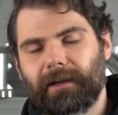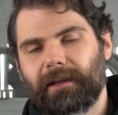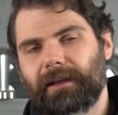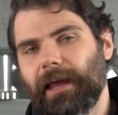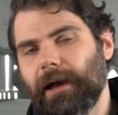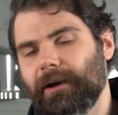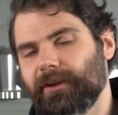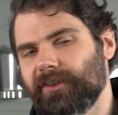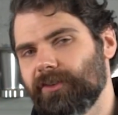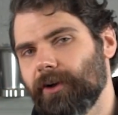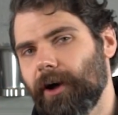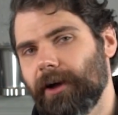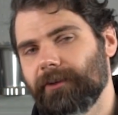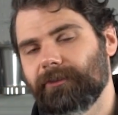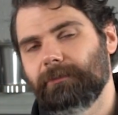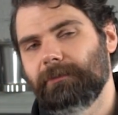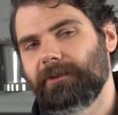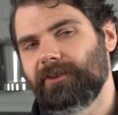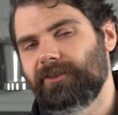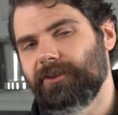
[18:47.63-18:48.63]
Now, aside
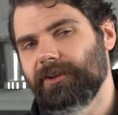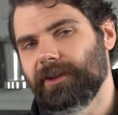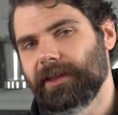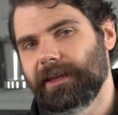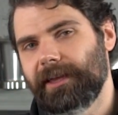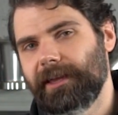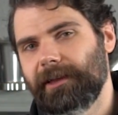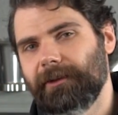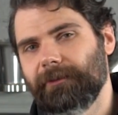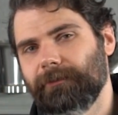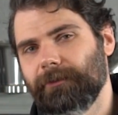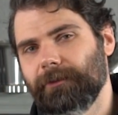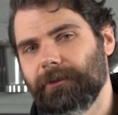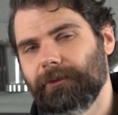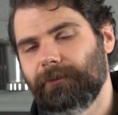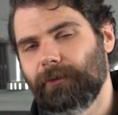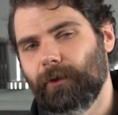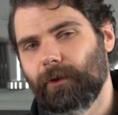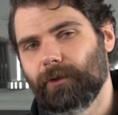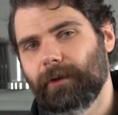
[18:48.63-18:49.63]
from this unit here for the
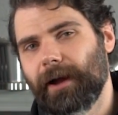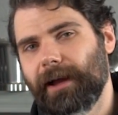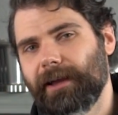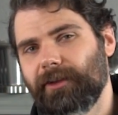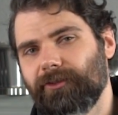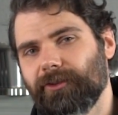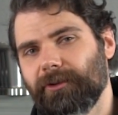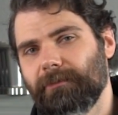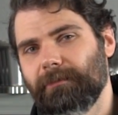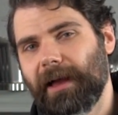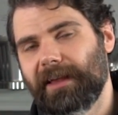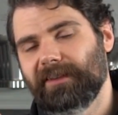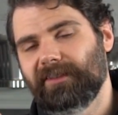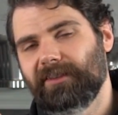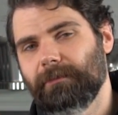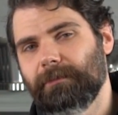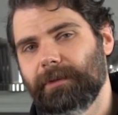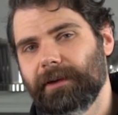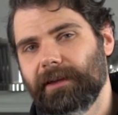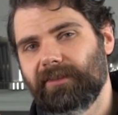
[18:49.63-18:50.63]
Ford Ranger and
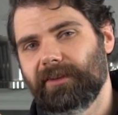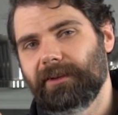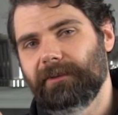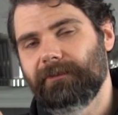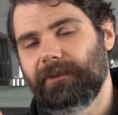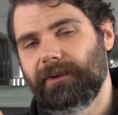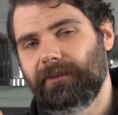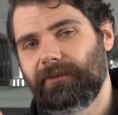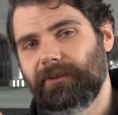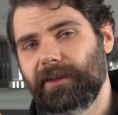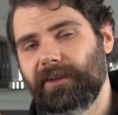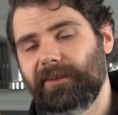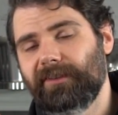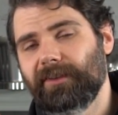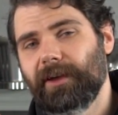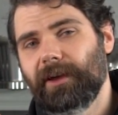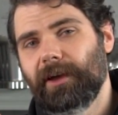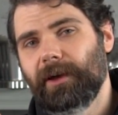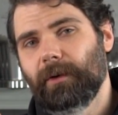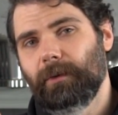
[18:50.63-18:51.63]
Mazda BT50s,
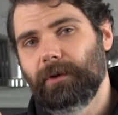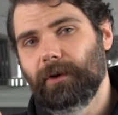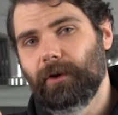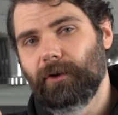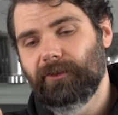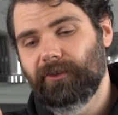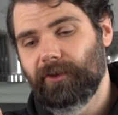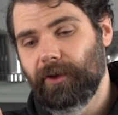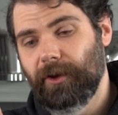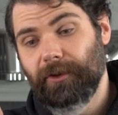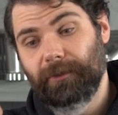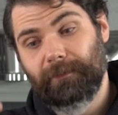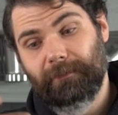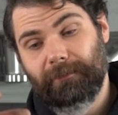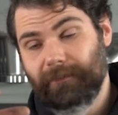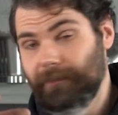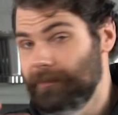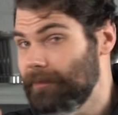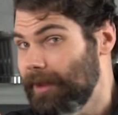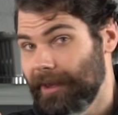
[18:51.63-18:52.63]
we also,
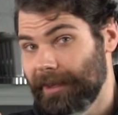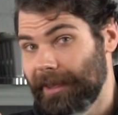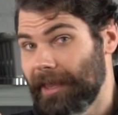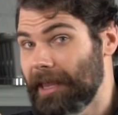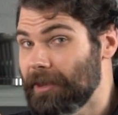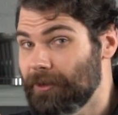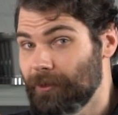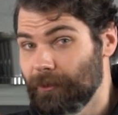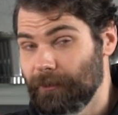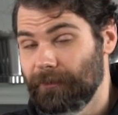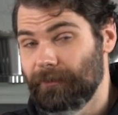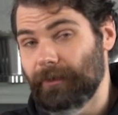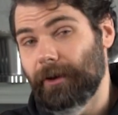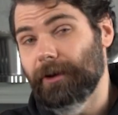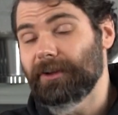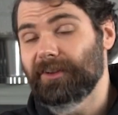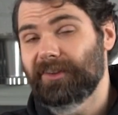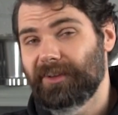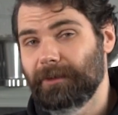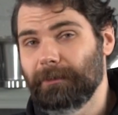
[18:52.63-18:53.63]
again, do a
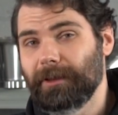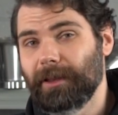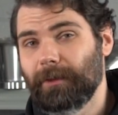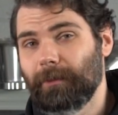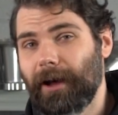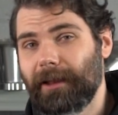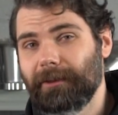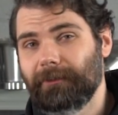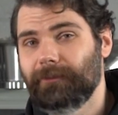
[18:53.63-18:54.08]
very similar one